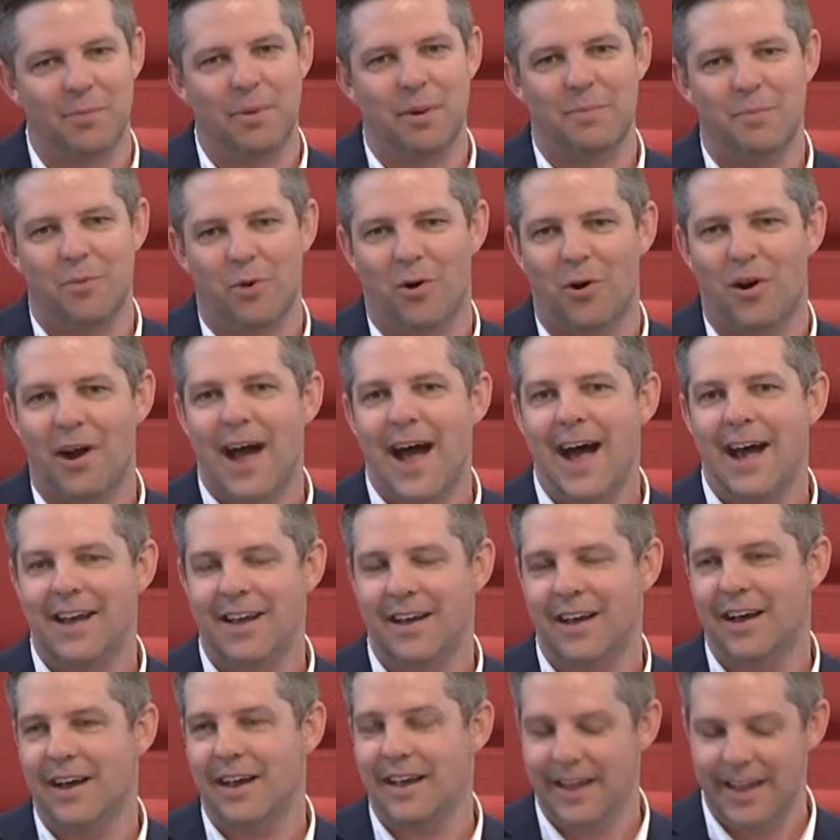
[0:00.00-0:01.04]
bit more
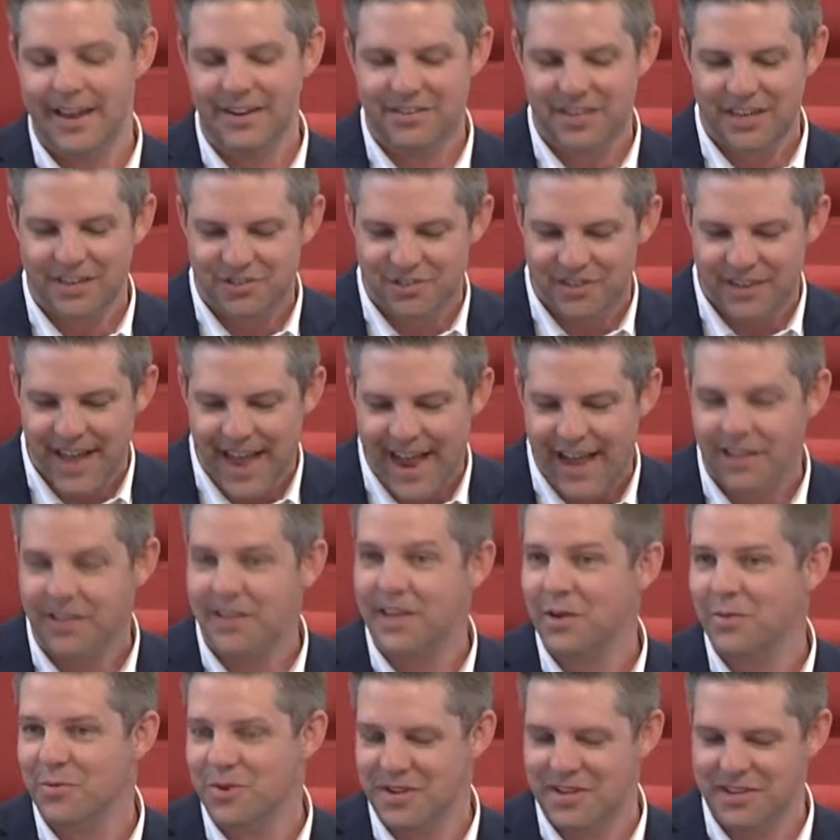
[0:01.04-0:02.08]

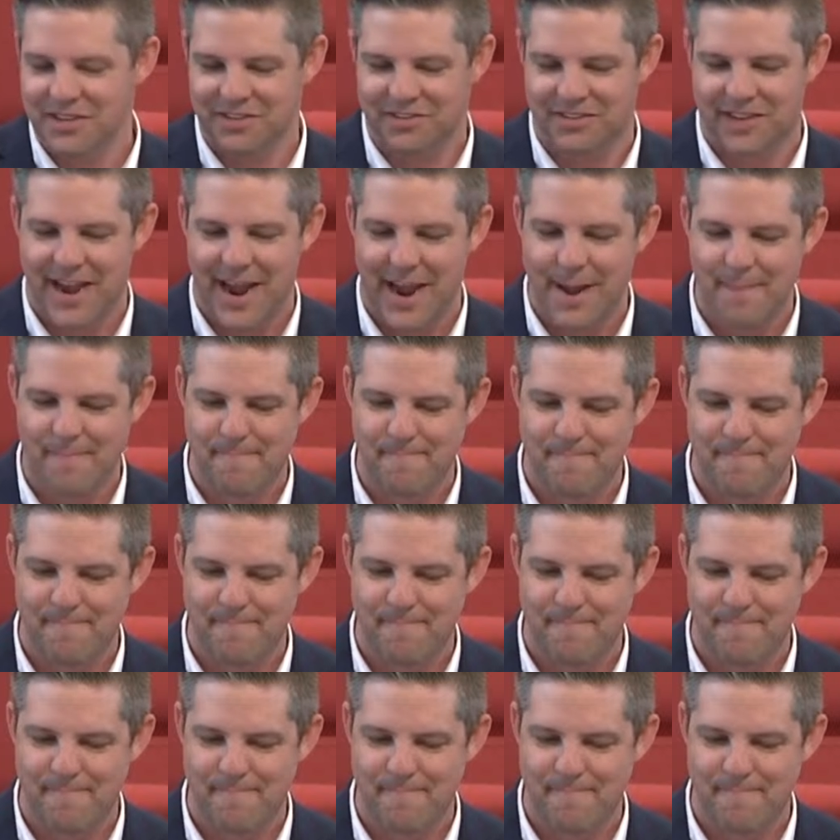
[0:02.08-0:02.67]
intentionality, wouldn't you say?